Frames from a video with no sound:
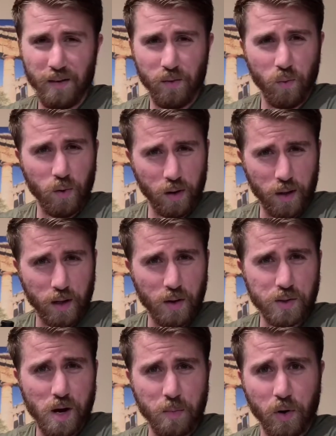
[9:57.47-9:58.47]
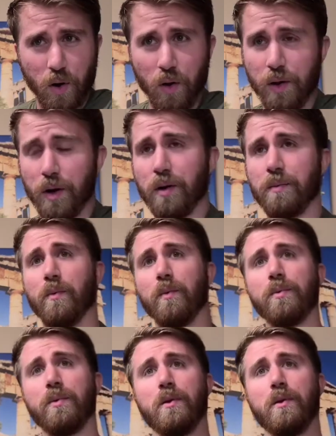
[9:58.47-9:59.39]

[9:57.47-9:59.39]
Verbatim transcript: kind of what, like I was talking about earlier,